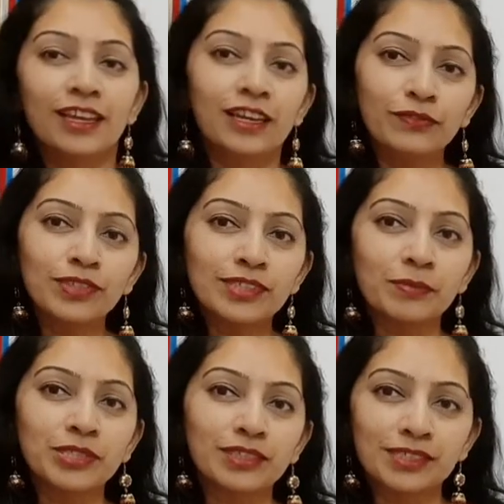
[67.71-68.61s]
If the
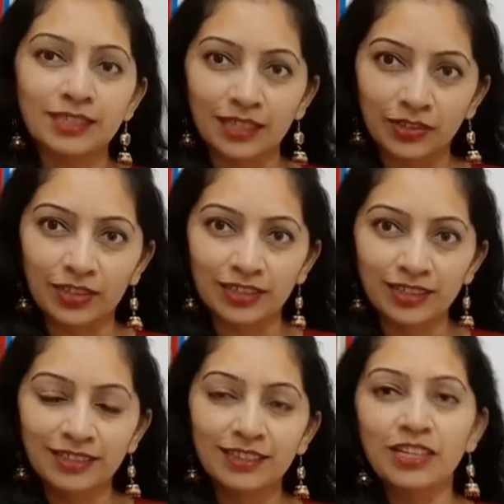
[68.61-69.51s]
subject is singular,
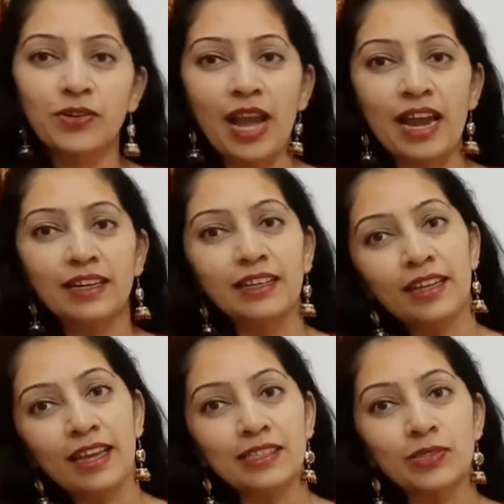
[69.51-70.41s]
then you add an
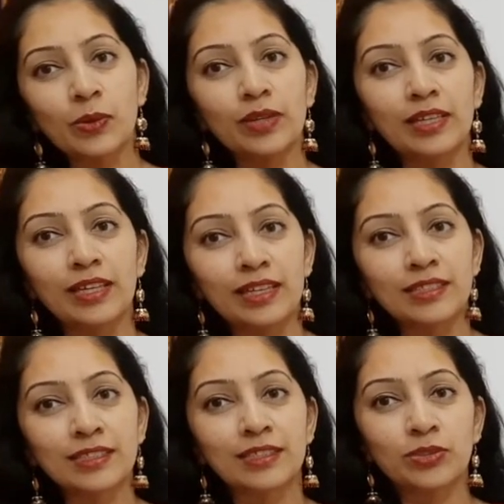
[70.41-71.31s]
S or
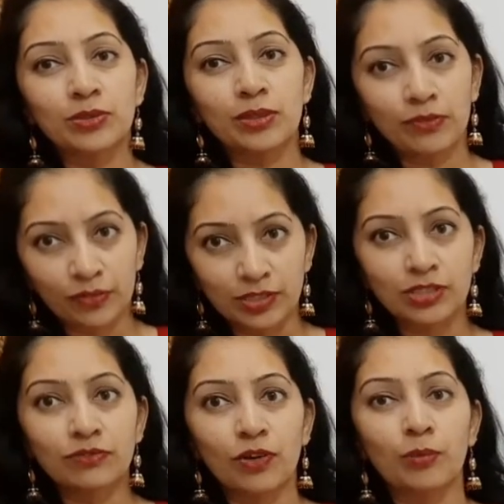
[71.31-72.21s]
ES to the
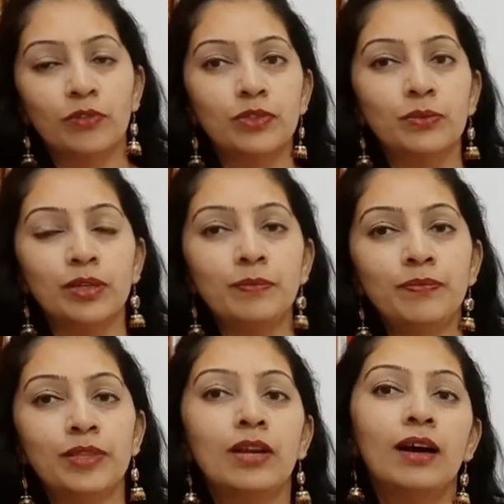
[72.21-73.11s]
first form of the verb.
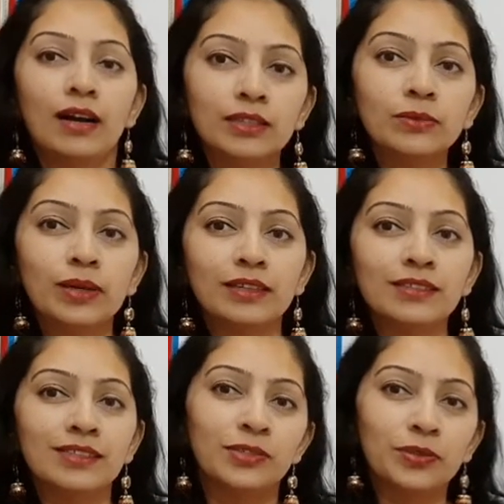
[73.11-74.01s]

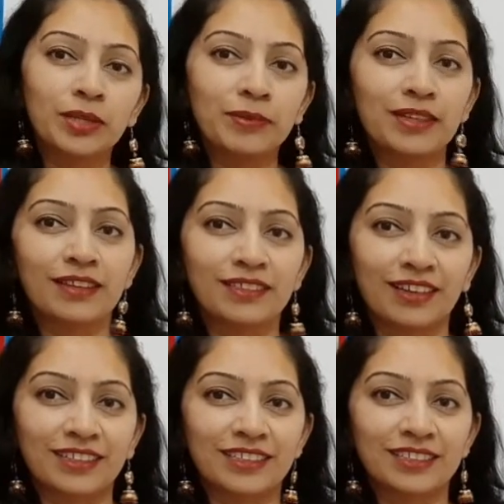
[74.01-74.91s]
Otherwise, you keep it like that.